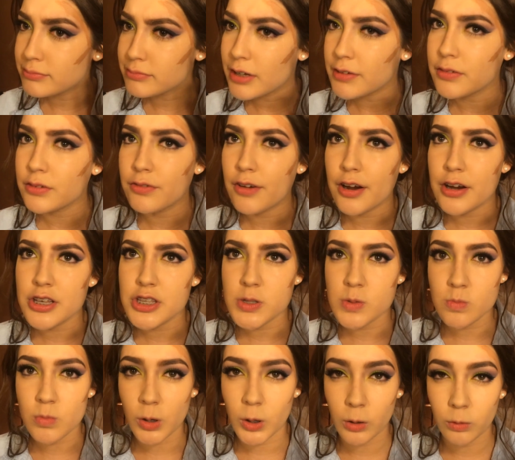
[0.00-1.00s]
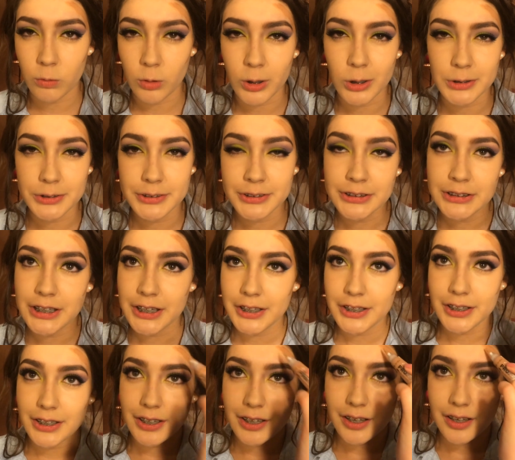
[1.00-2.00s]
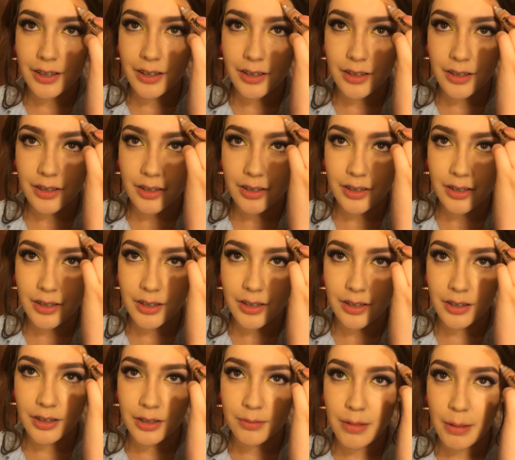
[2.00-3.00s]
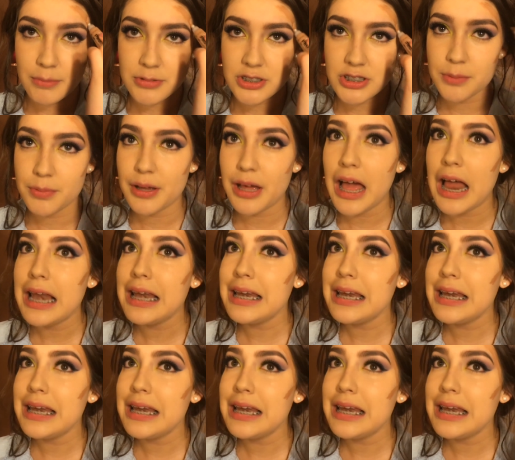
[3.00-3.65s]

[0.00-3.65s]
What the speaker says: I have a very small one, I'm just going to put a